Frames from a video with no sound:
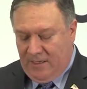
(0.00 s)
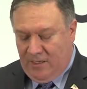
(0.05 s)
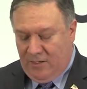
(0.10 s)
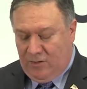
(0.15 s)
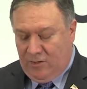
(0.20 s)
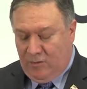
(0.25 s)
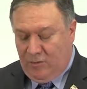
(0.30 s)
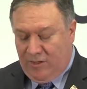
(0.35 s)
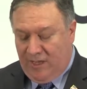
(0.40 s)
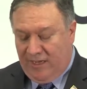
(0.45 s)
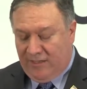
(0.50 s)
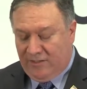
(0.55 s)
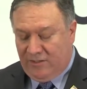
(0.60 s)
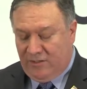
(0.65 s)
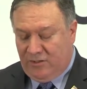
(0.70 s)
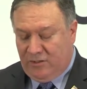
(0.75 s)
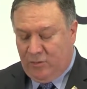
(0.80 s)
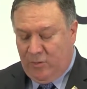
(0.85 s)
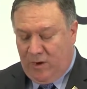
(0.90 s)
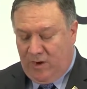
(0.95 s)
In
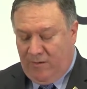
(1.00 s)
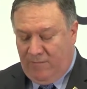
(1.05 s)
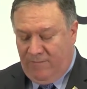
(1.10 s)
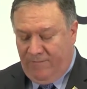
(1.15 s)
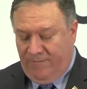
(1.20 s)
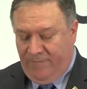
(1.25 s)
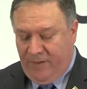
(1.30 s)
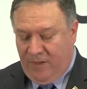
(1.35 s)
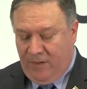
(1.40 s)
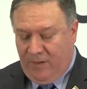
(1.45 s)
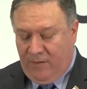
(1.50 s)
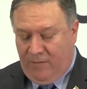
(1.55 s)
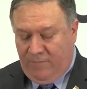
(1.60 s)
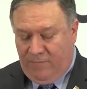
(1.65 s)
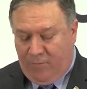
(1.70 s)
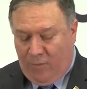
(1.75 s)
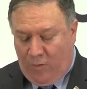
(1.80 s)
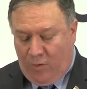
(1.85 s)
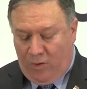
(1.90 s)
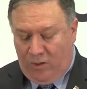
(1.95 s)
2012,
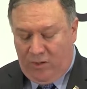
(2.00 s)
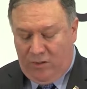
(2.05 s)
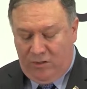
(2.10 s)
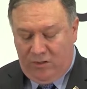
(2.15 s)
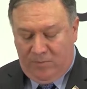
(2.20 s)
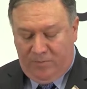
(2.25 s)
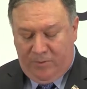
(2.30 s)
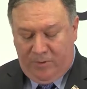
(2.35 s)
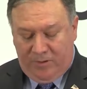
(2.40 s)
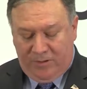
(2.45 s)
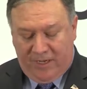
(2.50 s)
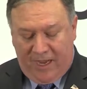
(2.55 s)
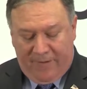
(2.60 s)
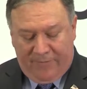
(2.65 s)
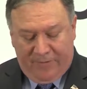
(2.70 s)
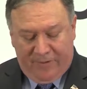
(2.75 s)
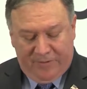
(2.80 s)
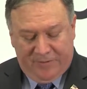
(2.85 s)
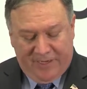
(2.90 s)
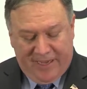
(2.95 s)
4 Quds Force
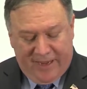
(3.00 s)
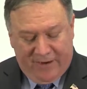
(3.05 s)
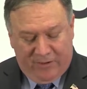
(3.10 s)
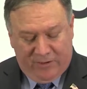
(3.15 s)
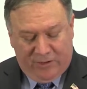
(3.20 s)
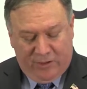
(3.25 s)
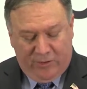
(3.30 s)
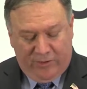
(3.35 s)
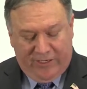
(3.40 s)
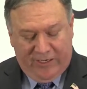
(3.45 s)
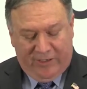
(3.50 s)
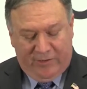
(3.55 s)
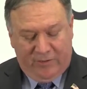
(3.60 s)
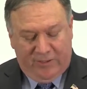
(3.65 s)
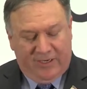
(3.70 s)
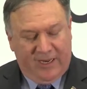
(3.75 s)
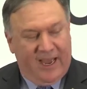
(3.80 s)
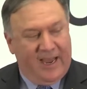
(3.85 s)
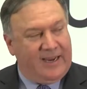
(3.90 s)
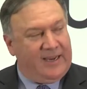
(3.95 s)
operatives entered Turkey to
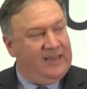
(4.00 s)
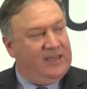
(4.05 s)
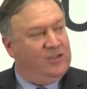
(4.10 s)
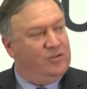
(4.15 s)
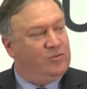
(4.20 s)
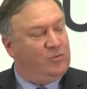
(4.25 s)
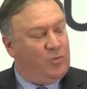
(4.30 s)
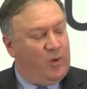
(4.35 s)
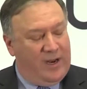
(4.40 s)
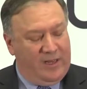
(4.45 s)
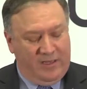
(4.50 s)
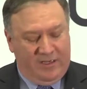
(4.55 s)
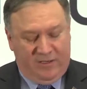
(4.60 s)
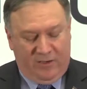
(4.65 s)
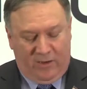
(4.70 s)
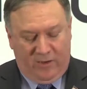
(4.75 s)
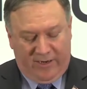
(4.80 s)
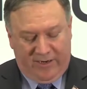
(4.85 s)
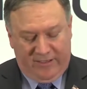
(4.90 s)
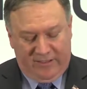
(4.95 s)
attack Israeli
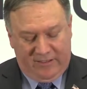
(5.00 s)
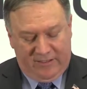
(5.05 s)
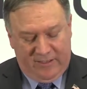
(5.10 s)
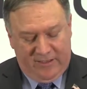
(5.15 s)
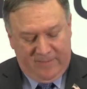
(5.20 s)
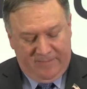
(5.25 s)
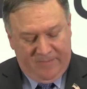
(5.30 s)
targets,